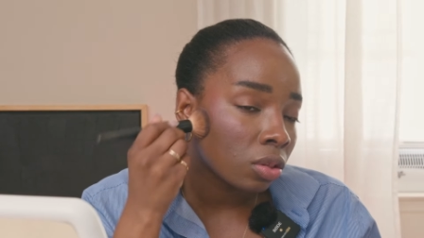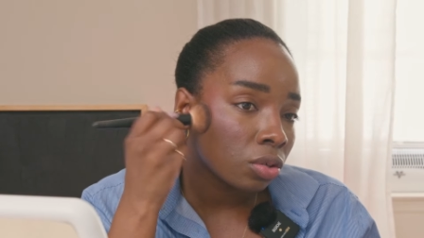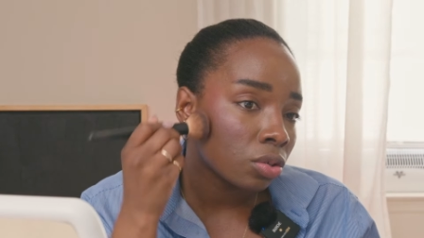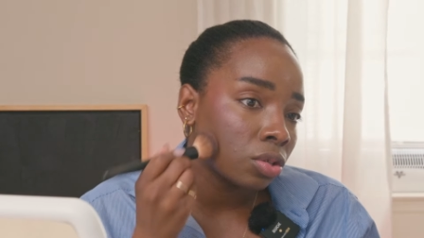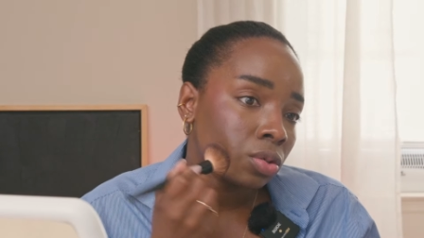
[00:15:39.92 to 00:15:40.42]

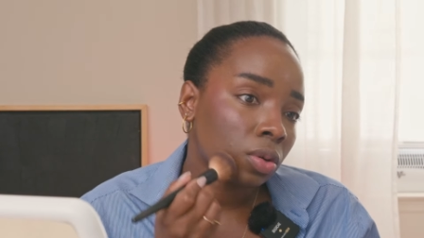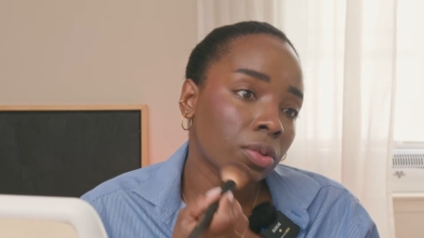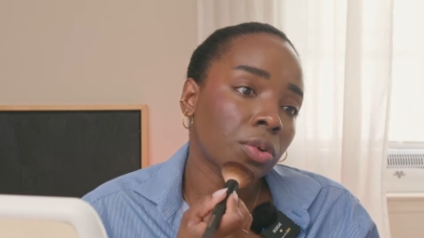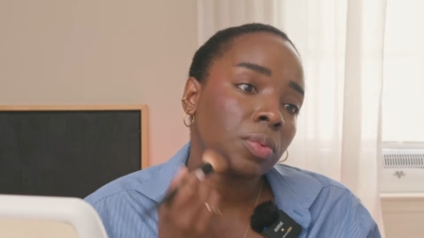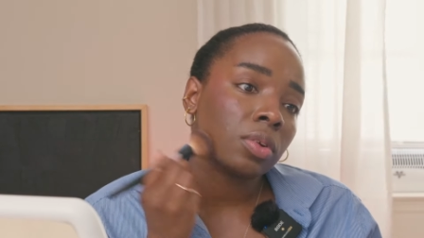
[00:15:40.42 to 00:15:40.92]
just do a
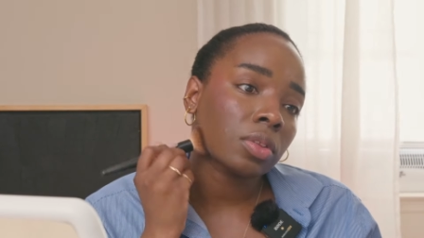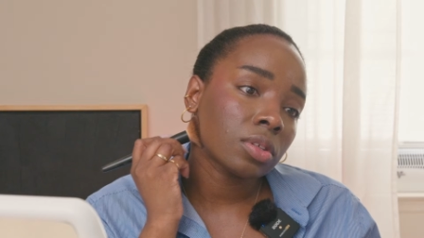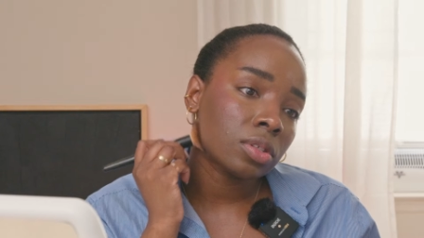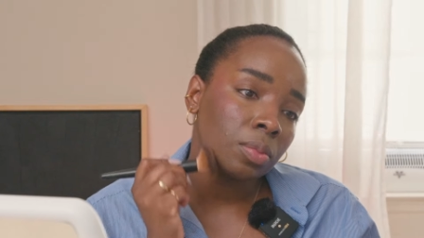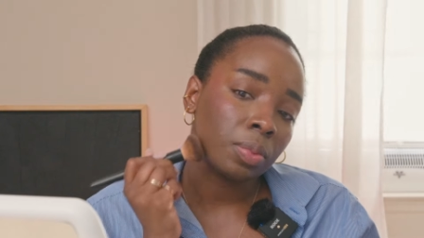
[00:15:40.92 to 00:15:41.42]
little bit of
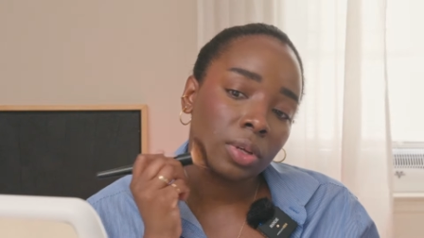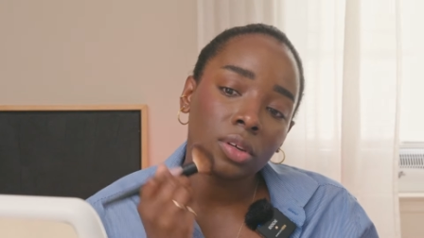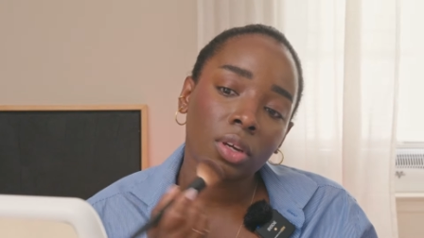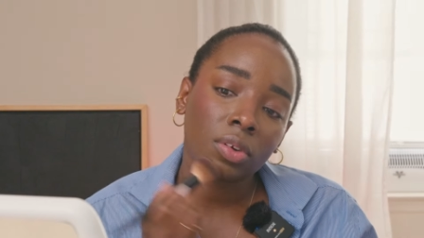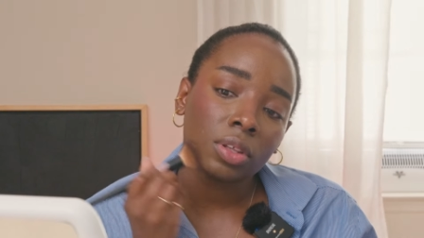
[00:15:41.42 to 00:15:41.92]
this to
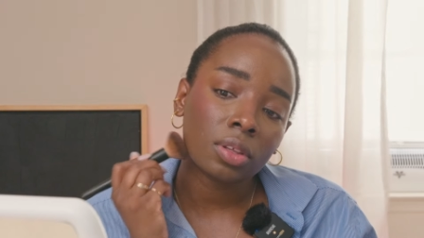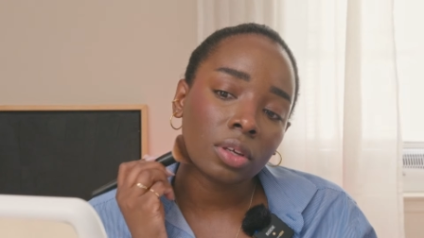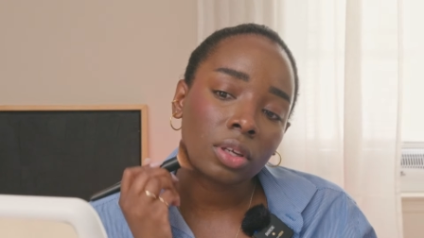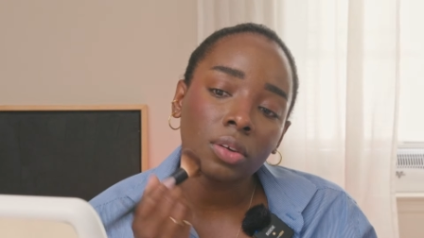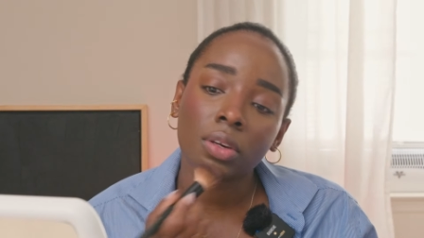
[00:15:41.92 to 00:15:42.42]
blend
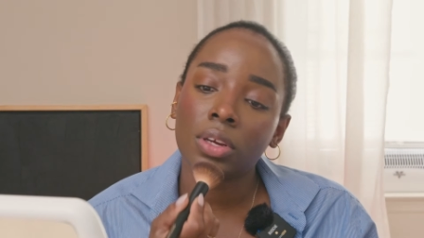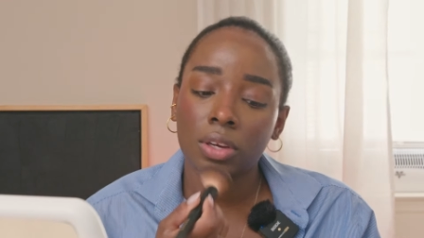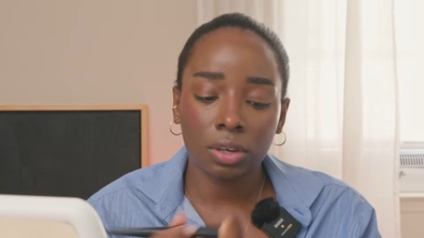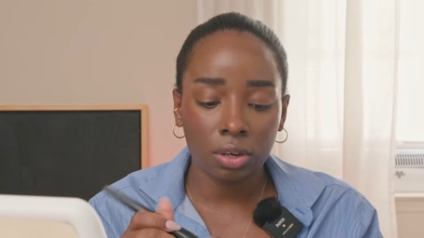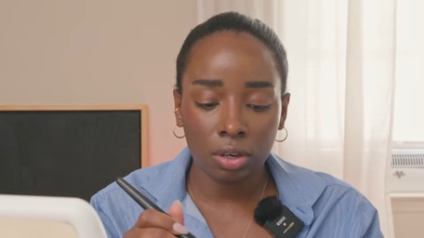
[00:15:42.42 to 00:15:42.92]
everything down
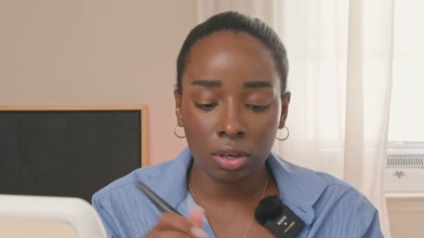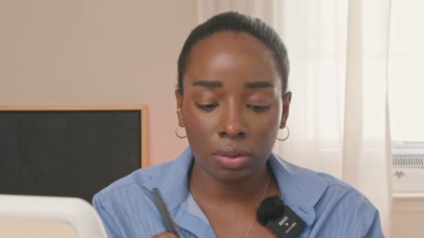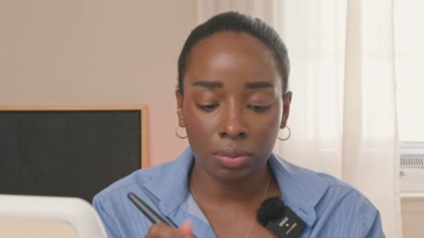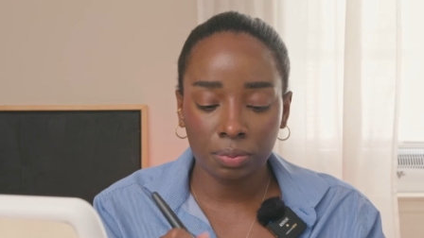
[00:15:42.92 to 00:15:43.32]
here.